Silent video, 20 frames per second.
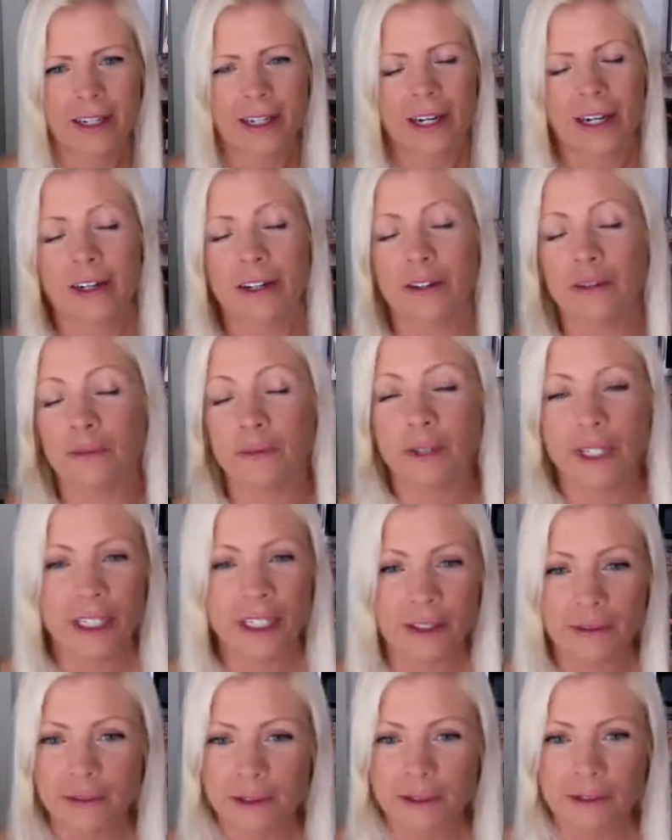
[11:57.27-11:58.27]
I don't know, read
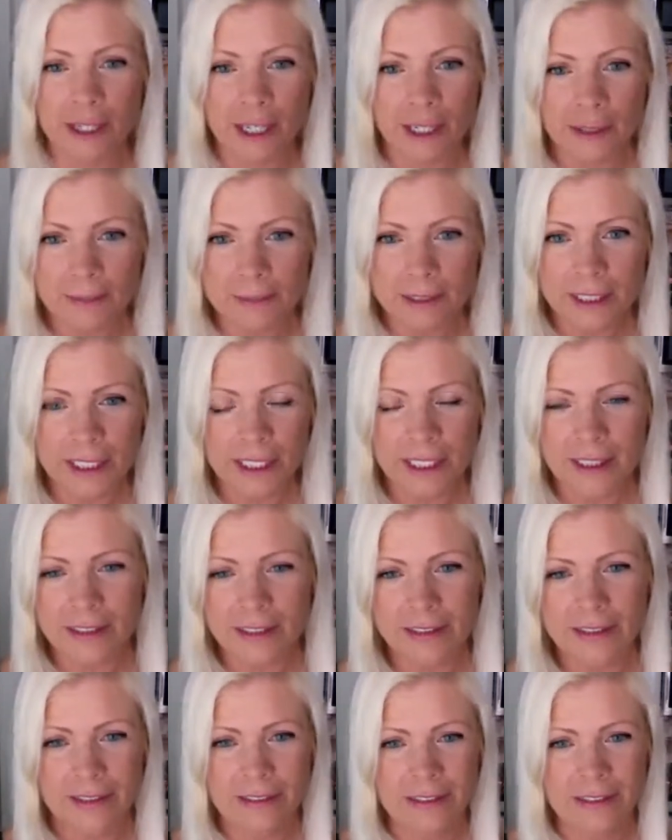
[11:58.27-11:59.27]
it a few times, I guess.